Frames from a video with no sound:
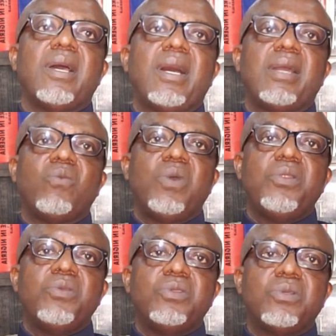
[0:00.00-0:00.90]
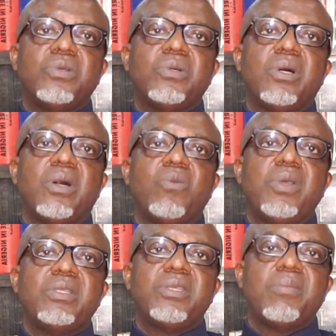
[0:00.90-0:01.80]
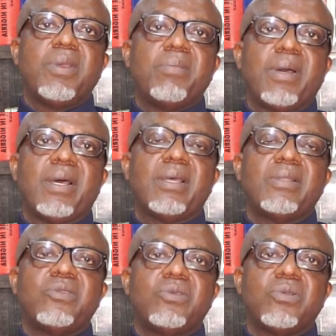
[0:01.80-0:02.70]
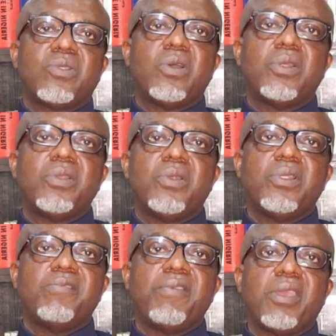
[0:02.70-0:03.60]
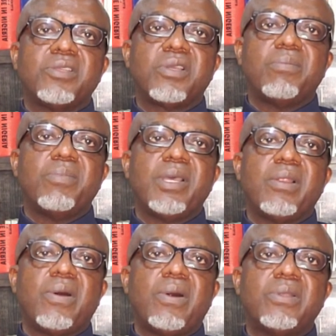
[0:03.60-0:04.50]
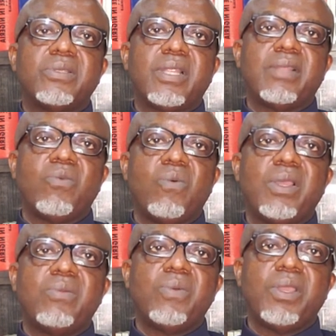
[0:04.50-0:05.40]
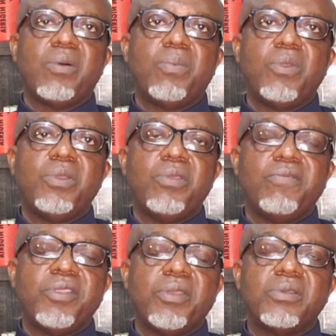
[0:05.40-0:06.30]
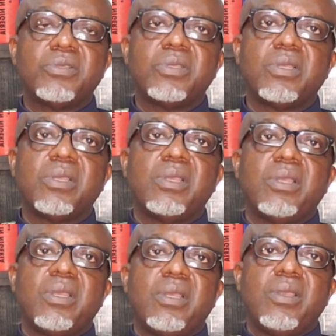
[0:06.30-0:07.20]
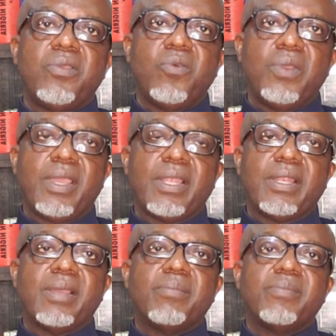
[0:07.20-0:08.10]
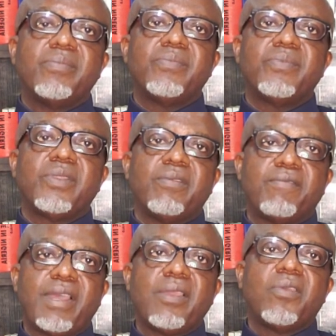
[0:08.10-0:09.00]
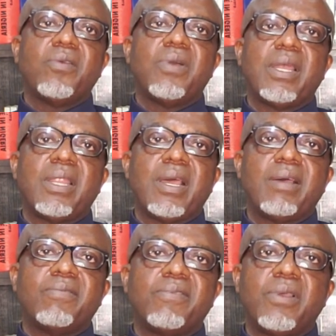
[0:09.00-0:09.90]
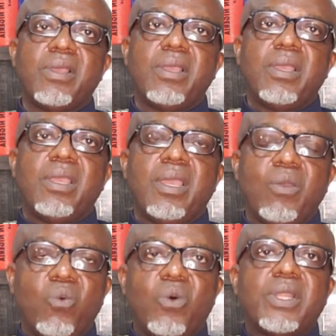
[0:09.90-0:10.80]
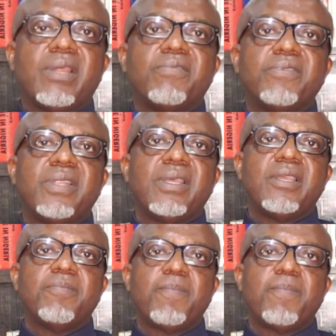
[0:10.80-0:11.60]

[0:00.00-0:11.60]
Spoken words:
And when you do, always remember to turn on your notification bell on so that when we upload new videos, you will get them. Thank you and have a wonderful day.